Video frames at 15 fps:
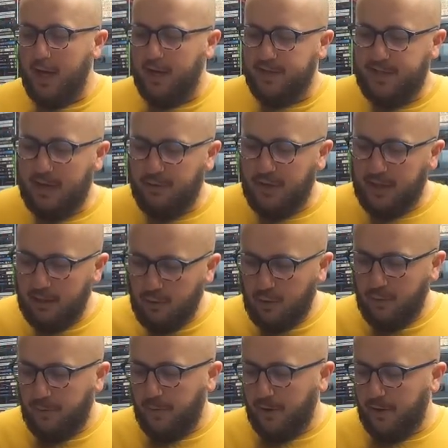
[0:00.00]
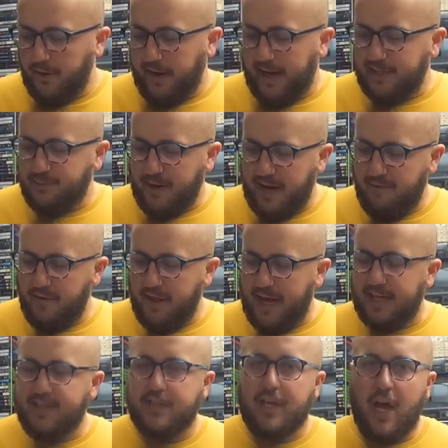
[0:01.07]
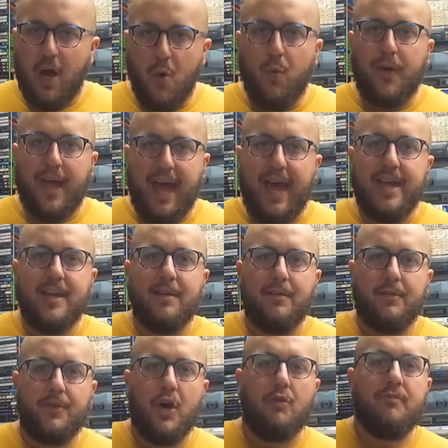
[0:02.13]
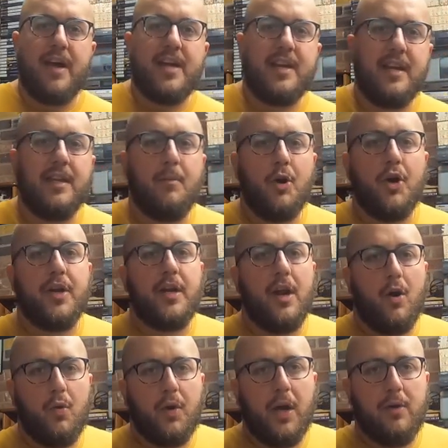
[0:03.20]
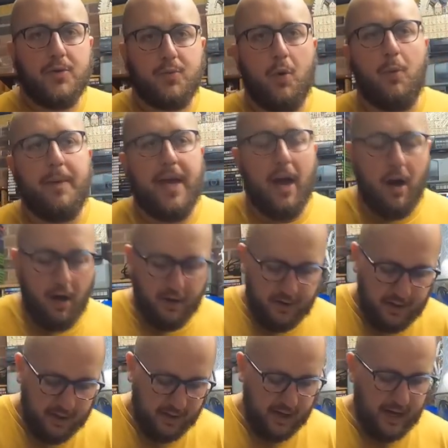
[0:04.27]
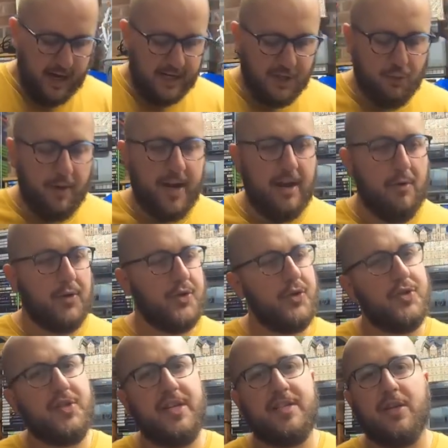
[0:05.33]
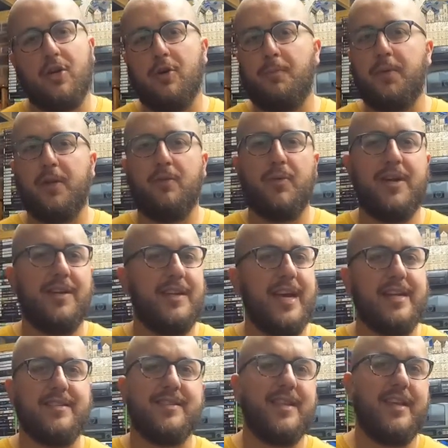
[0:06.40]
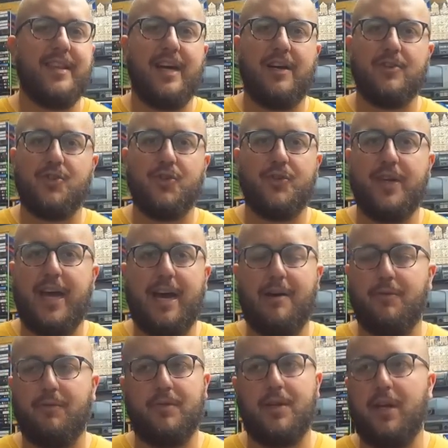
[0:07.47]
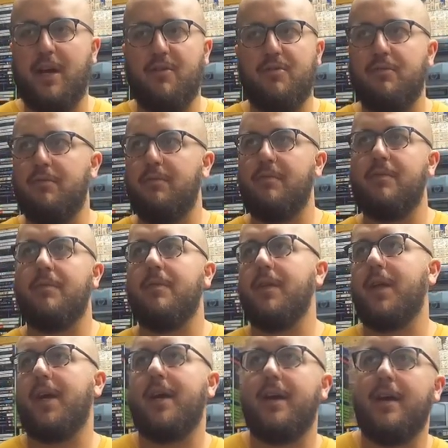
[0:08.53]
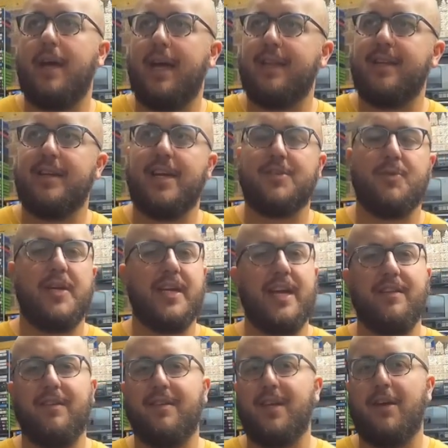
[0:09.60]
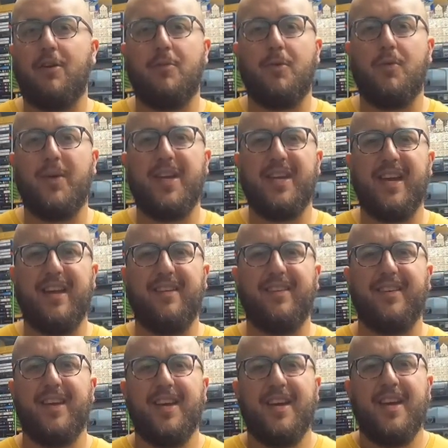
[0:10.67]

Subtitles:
So the local forecast, whenever that's okay, not raining in the morning, Old Coats will be on. Twin Oaks just needs a couple of weekends and then that'll shut down. You know, I think next weekend's a terrible weekend.